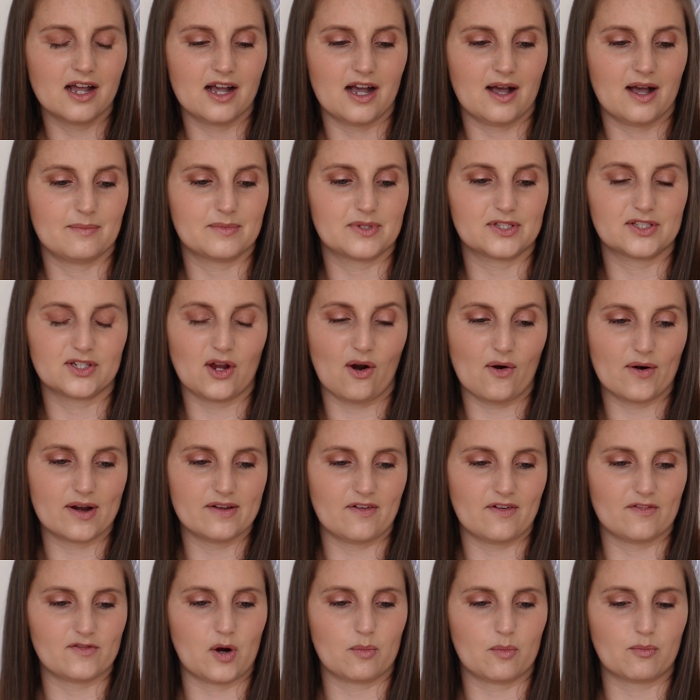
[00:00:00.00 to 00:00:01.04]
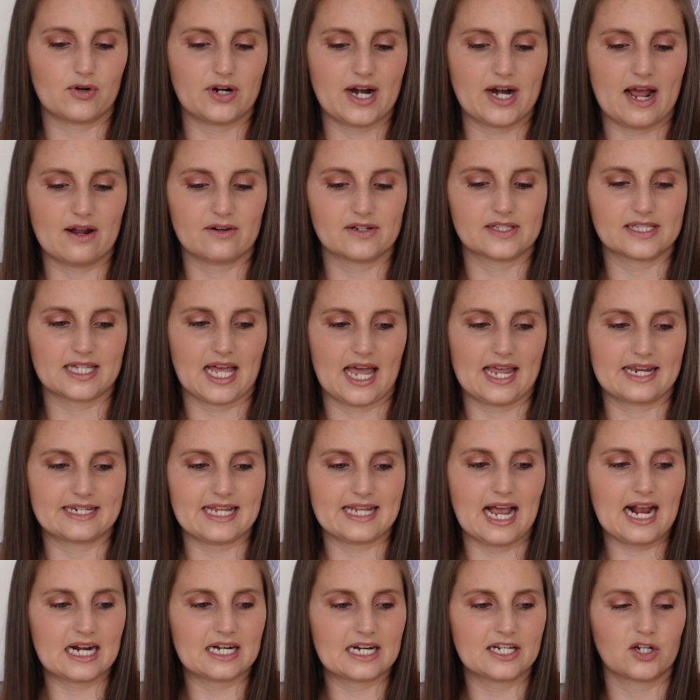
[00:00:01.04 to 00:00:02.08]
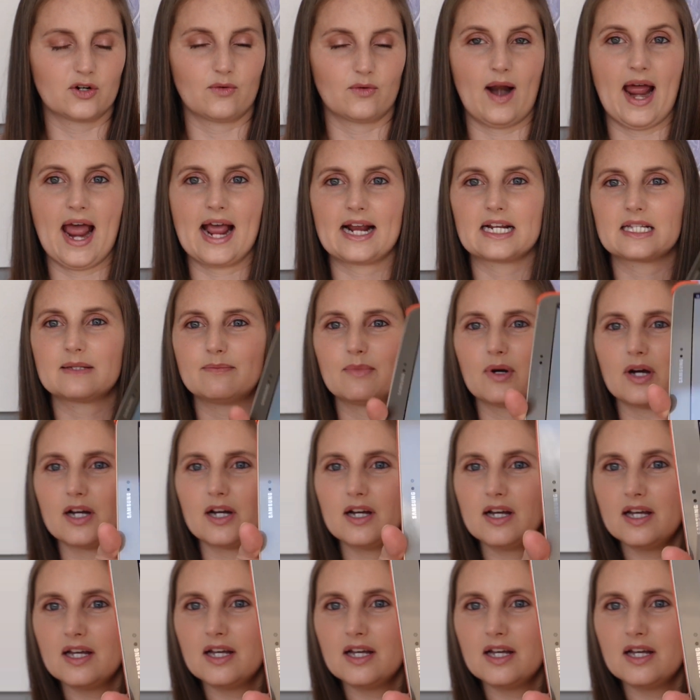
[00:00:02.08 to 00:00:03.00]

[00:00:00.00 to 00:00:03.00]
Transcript: I'm sorry if I've not pronounced that exactly correct, but